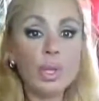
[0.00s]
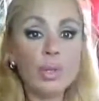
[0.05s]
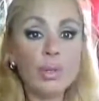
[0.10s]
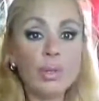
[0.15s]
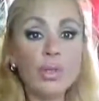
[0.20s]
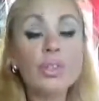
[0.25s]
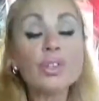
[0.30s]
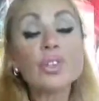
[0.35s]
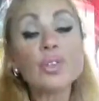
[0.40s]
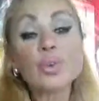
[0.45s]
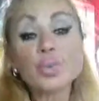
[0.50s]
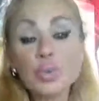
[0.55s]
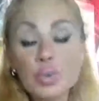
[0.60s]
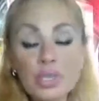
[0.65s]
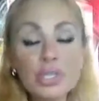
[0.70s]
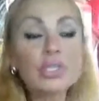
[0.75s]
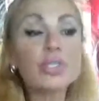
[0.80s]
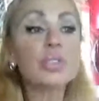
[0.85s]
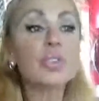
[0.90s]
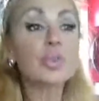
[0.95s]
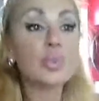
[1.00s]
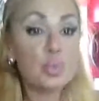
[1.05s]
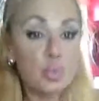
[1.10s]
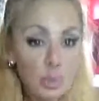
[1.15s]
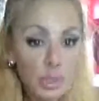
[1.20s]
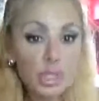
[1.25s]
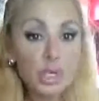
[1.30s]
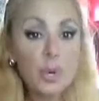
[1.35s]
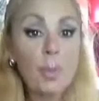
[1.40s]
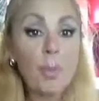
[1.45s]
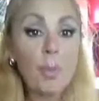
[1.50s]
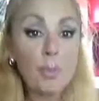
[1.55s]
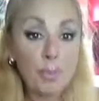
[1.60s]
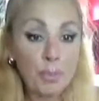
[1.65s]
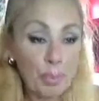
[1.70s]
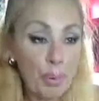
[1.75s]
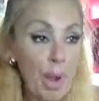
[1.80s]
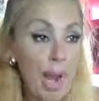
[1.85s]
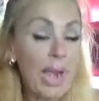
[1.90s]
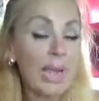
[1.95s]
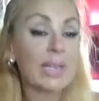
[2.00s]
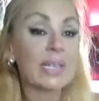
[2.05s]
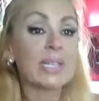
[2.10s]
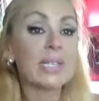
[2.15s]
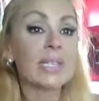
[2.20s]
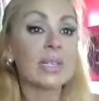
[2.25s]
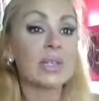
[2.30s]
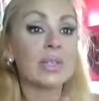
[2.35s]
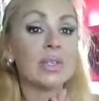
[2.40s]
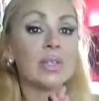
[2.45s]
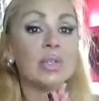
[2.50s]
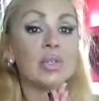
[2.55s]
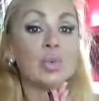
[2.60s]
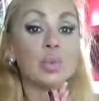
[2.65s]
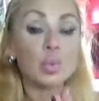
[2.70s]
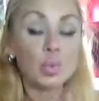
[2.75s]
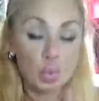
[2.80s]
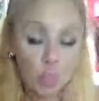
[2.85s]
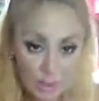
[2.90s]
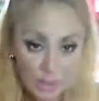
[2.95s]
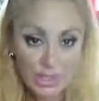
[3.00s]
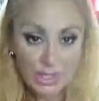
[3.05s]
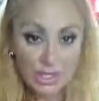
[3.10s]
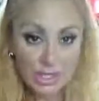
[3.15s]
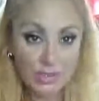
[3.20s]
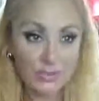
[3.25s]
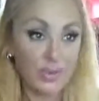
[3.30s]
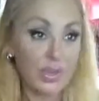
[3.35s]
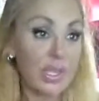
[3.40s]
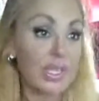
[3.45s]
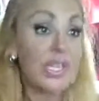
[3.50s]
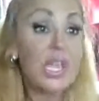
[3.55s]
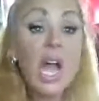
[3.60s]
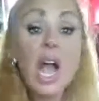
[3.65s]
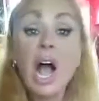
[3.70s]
there's real practical reasons for this.